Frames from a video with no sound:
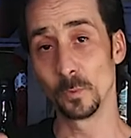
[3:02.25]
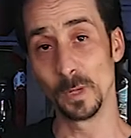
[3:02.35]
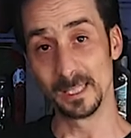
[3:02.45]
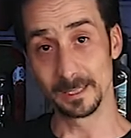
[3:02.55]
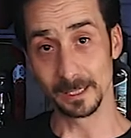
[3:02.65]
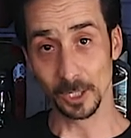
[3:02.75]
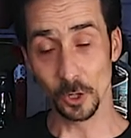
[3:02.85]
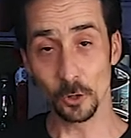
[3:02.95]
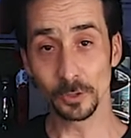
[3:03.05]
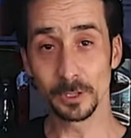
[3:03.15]
When it's in the
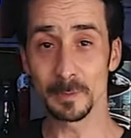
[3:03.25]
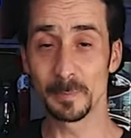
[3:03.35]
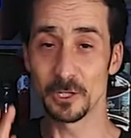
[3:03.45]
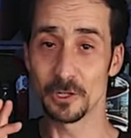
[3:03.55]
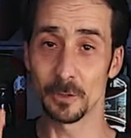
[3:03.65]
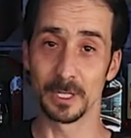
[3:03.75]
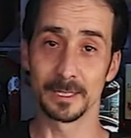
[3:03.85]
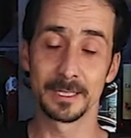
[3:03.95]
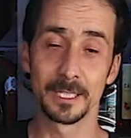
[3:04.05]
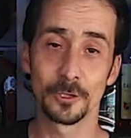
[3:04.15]
cocktail, especially with
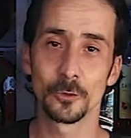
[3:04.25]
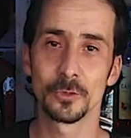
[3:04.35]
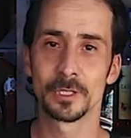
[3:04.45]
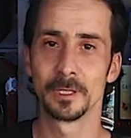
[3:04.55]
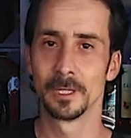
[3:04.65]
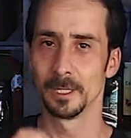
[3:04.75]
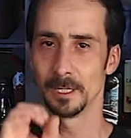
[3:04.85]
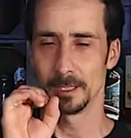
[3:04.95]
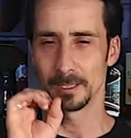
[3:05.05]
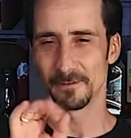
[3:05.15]
the citrus,
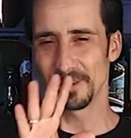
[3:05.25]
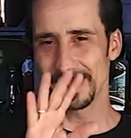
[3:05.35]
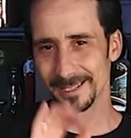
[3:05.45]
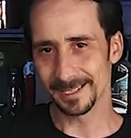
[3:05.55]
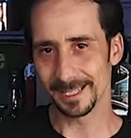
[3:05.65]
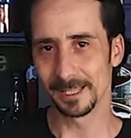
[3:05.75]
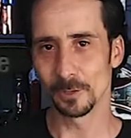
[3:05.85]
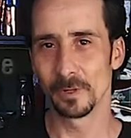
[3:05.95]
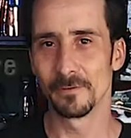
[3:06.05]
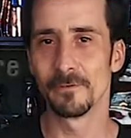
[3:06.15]
it's a very
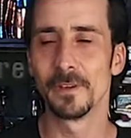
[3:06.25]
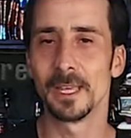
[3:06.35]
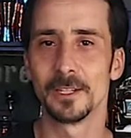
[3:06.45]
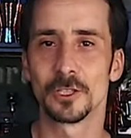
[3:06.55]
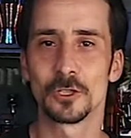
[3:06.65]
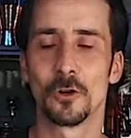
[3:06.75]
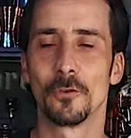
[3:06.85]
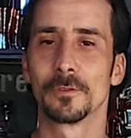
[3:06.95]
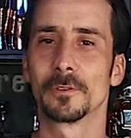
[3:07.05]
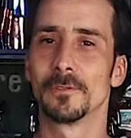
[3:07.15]
subtle and very
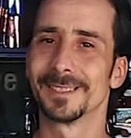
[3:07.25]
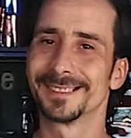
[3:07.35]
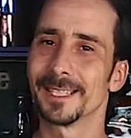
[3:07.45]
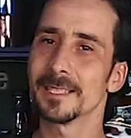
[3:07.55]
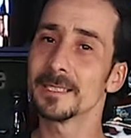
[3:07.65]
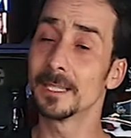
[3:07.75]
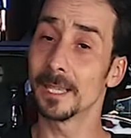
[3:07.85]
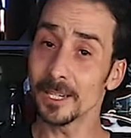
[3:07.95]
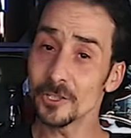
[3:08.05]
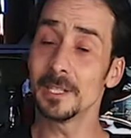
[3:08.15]
soft, fantastic,
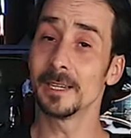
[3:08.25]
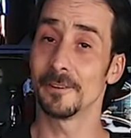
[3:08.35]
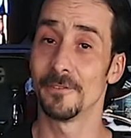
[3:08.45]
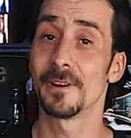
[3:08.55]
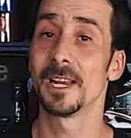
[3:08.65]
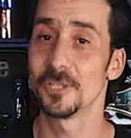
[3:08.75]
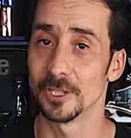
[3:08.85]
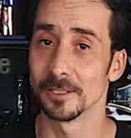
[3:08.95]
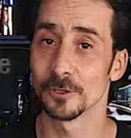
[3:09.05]
actually refreshing.